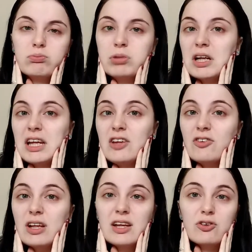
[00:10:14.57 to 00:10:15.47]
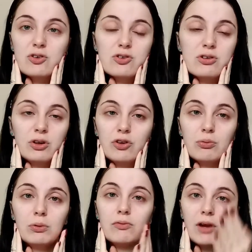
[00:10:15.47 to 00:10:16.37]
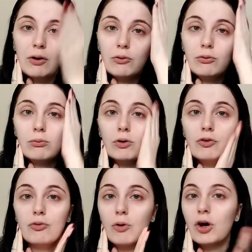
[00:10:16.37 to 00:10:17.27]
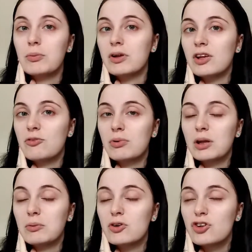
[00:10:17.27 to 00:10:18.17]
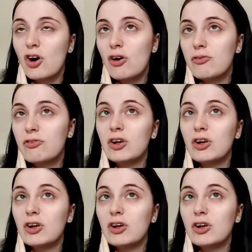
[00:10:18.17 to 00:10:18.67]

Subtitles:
pretty easily, just a nice warm flannel, one swipe and it's pretty much off.